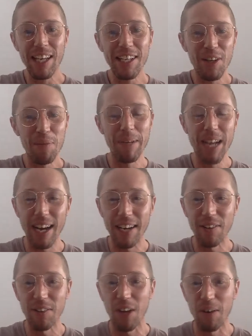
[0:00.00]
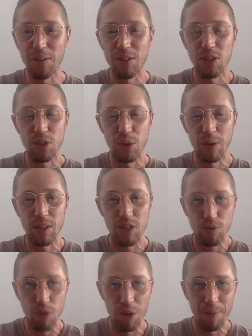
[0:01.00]
he could be going on loan
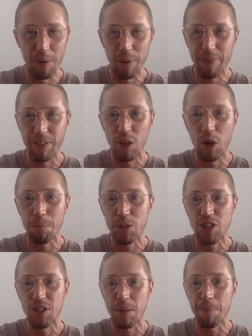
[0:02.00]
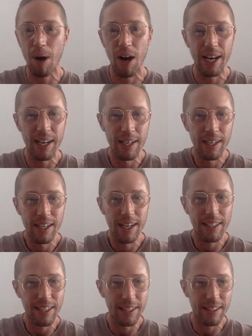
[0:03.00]
to Roma with an option to buy
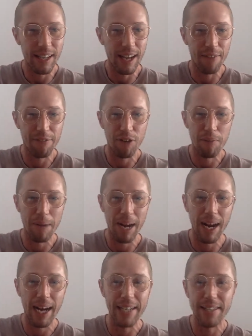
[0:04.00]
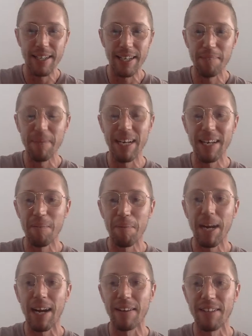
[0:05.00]
at the end of that for about £18 million.
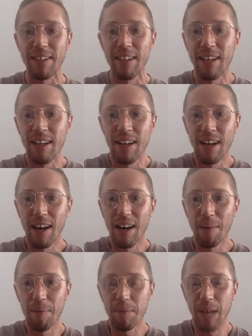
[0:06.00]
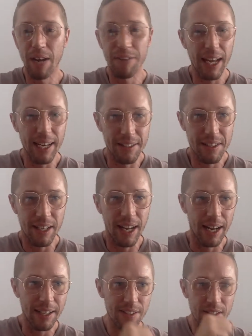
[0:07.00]
Now, if that is the
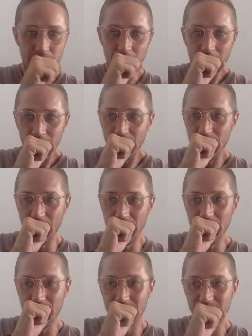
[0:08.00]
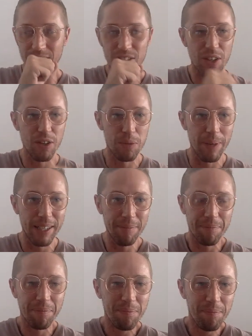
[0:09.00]
case, excuse me,
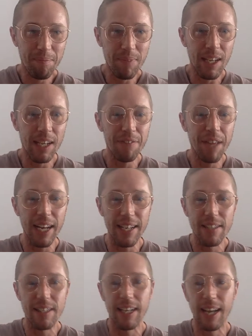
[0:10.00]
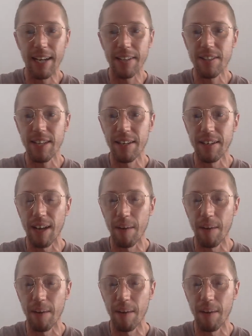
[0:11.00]
if that is the case, then